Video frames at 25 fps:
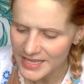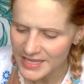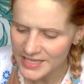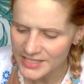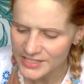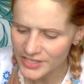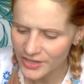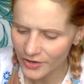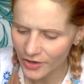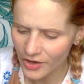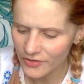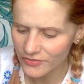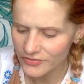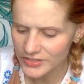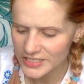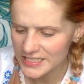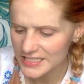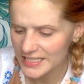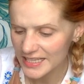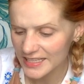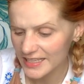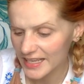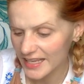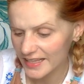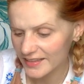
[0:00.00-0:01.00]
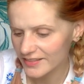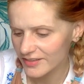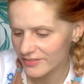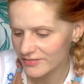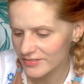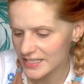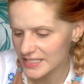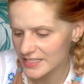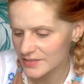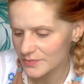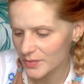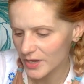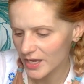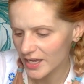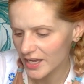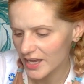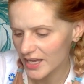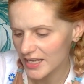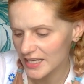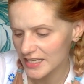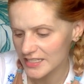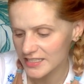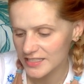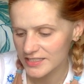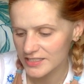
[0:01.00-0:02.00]
So obviously, like the reason why
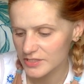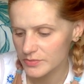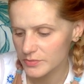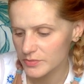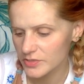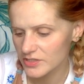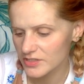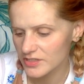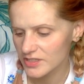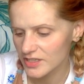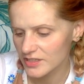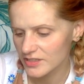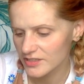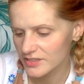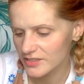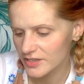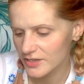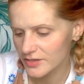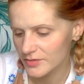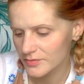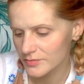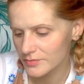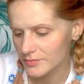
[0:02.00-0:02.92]
I listen to music so